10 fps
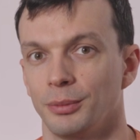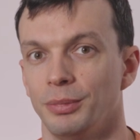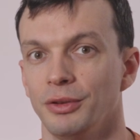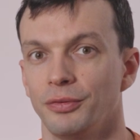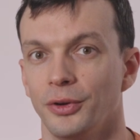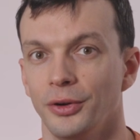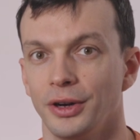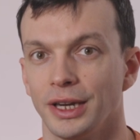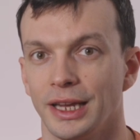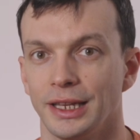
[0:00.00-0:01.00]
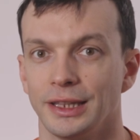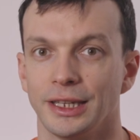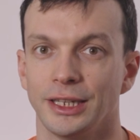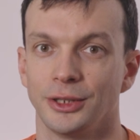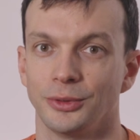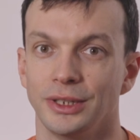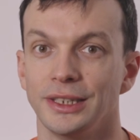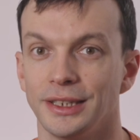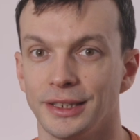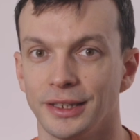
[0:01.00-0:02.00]
Before getting into the
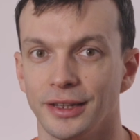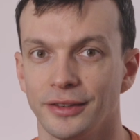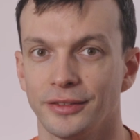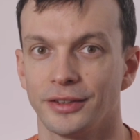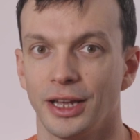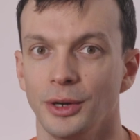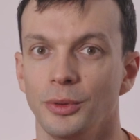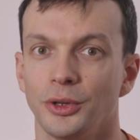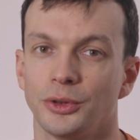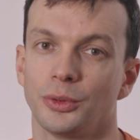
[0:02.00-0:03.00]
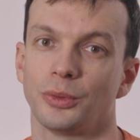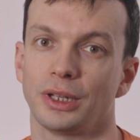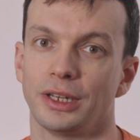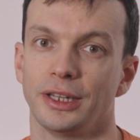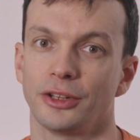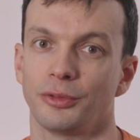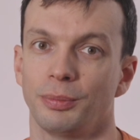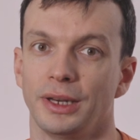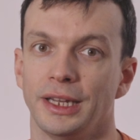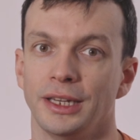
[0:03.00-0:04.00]
details, I want to quickly
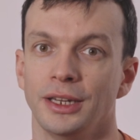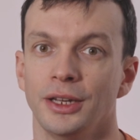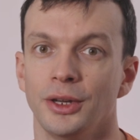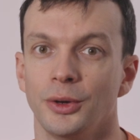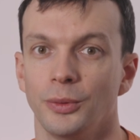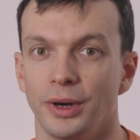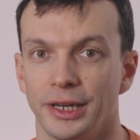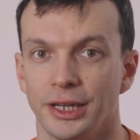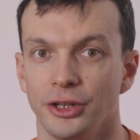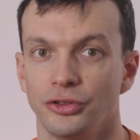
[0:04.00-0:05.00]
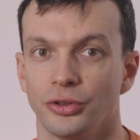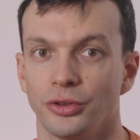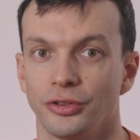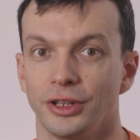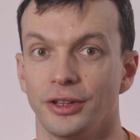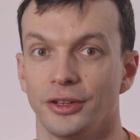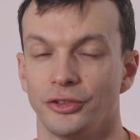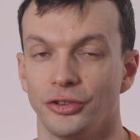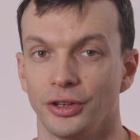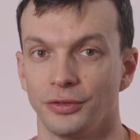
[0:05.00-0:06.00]
explain why I chose the
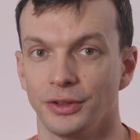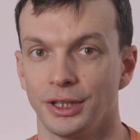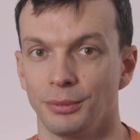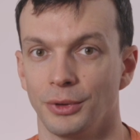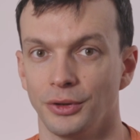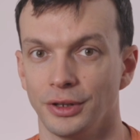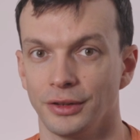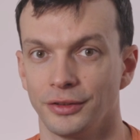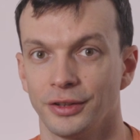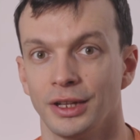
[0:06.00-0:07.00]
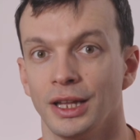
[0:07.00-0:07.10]
GFT models.